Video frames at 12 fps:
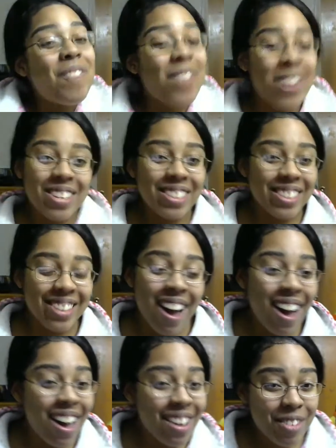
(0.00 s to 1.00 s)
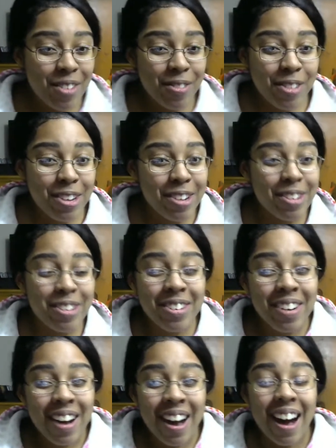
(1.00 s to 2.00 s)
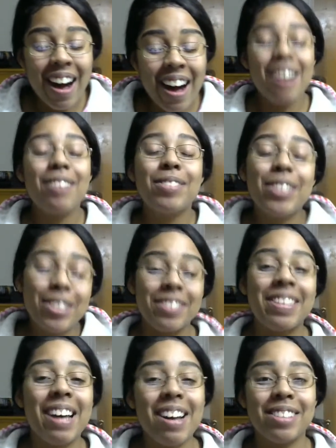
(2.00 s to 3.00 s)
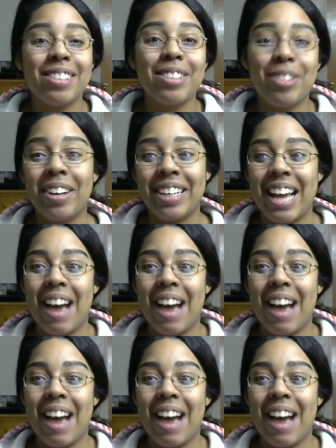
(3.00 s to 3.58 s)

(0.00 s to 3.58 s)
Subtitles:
First con review of 2020.